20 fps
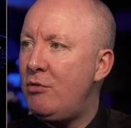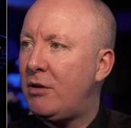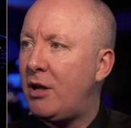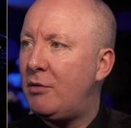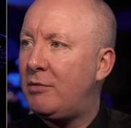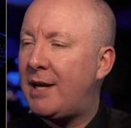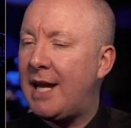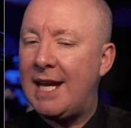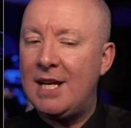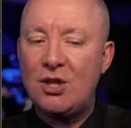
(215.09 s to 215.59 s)

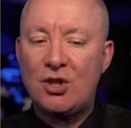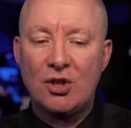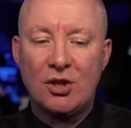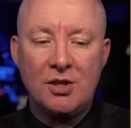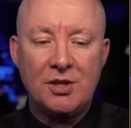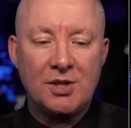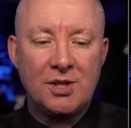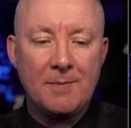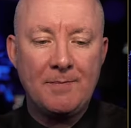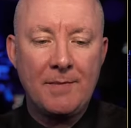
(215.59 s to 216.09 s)

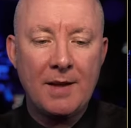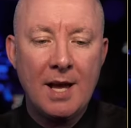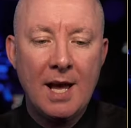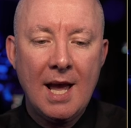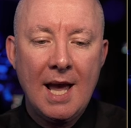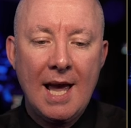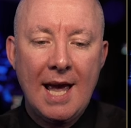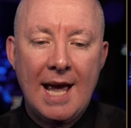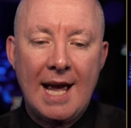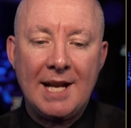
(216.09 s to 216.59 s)
locations
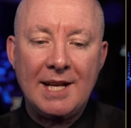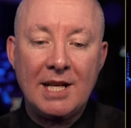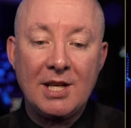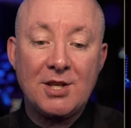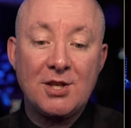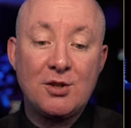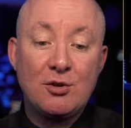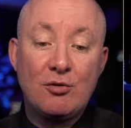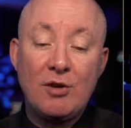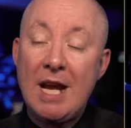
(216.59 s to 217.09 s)
and
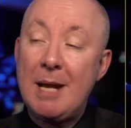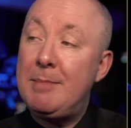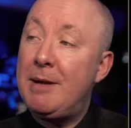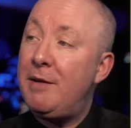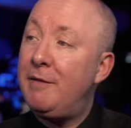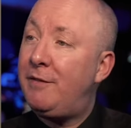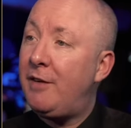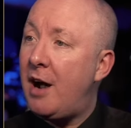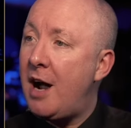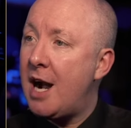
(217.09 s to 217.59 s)
extreme
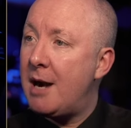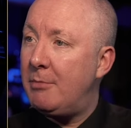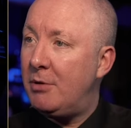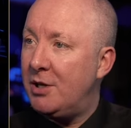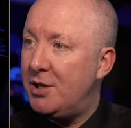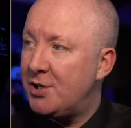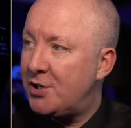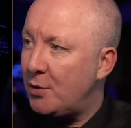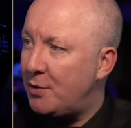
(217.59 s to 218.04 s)
environments.